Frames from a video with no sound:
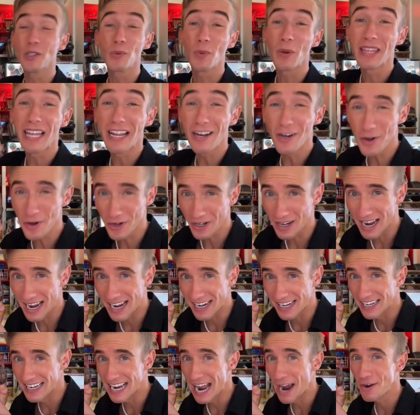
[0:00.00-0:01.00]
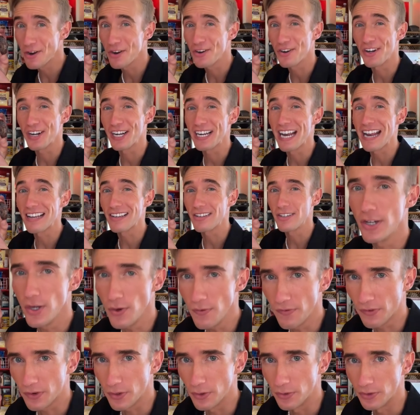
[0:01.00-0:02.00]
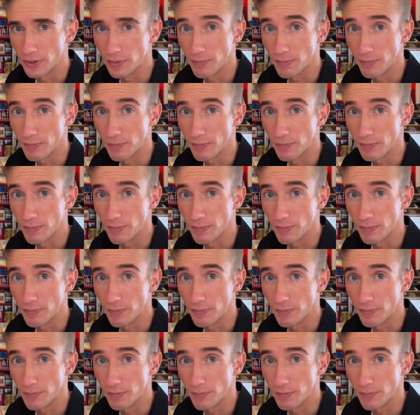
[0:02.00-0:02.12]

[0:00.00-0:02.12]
what they look like, and now you're looking at 2 fruits.